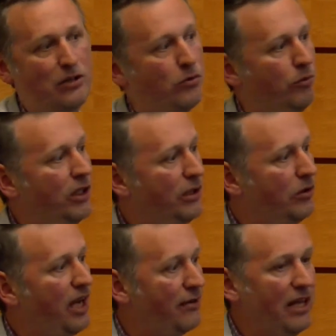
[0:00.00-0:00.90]
really
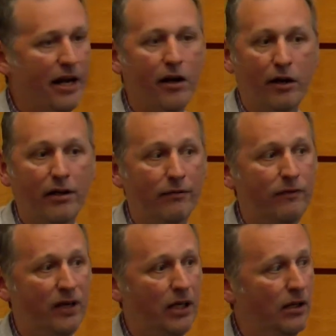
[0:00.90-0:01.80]
kind of the area
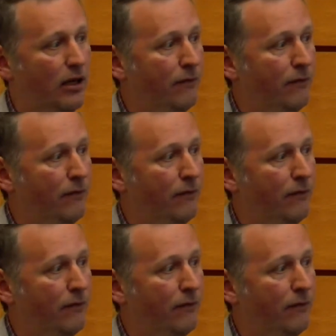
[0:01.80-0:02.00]
of